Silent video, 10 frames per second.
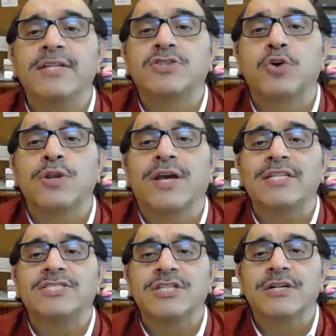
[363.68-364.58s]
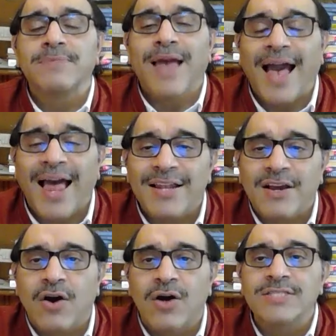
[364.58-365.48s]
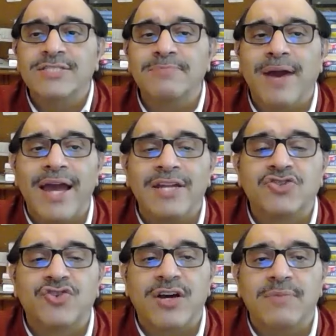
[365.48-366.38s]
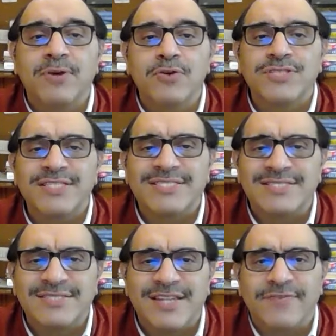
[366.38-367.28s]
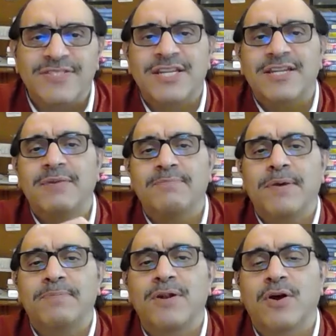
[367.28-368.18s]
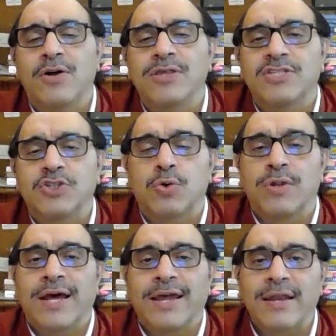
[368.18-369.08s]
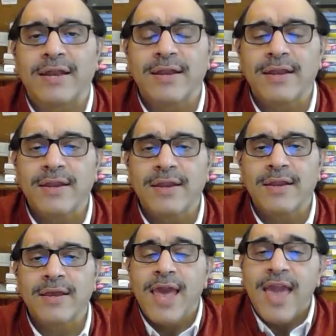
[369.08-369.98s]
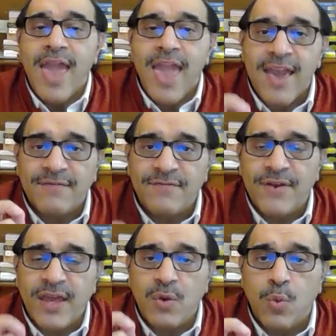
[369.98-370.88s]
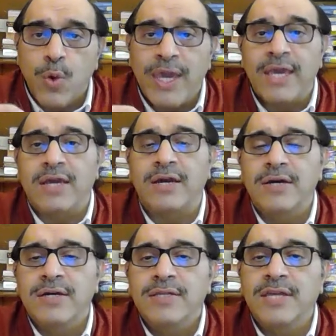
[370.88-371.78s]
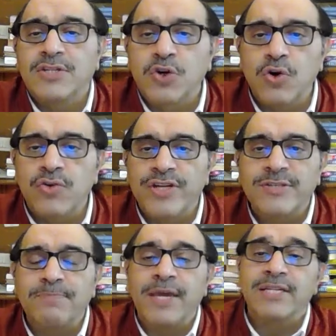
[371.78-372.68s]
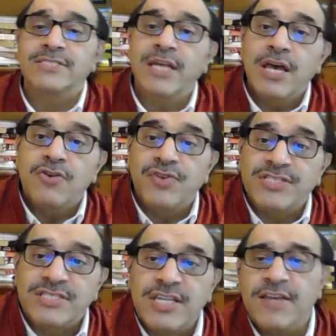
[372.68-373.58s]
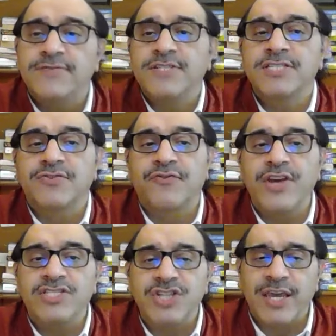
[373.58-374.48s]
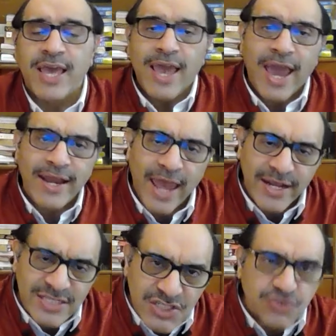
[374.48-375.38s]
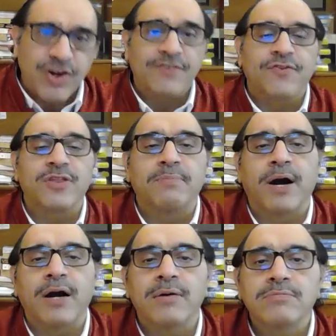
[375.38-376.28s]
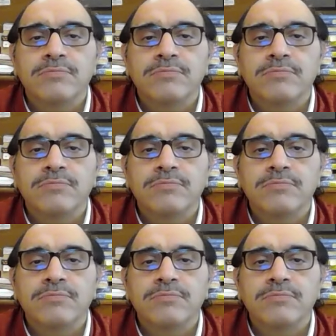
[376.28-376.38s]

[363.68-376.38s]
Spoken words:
and dole culture, alcoholism and drug abuse is devastating people on the dole line. Every week, the dole recipient receives his free check and heads straight for the bar.